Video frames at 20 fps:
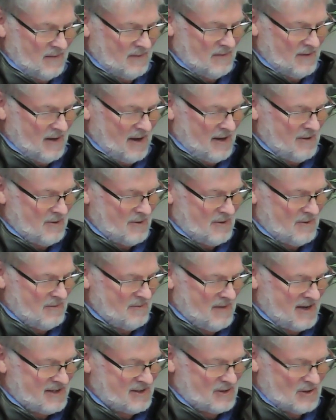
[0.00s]
other
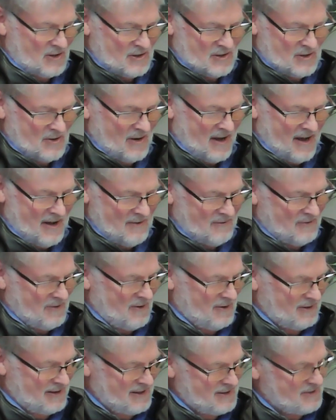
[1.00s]
messages you have
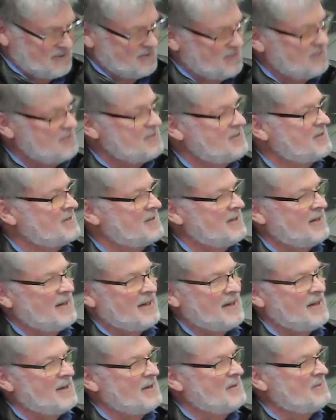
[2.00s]
for our listeners
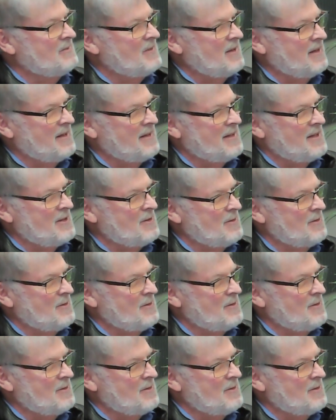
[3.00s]
that